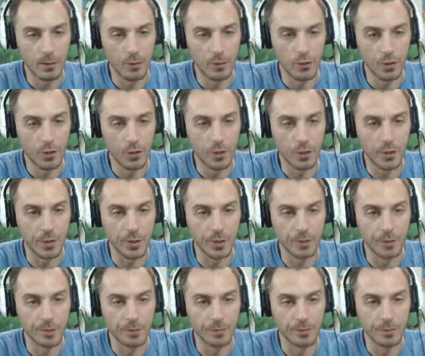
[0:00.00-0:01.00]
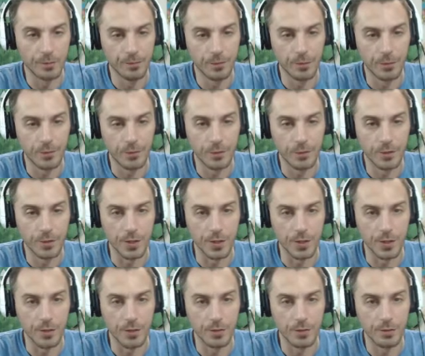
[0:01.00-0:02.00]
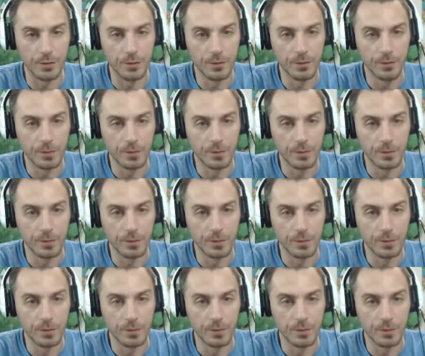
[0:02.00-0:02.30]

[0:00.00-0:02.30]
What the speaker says: I'm just going to go here. I'm going to use in.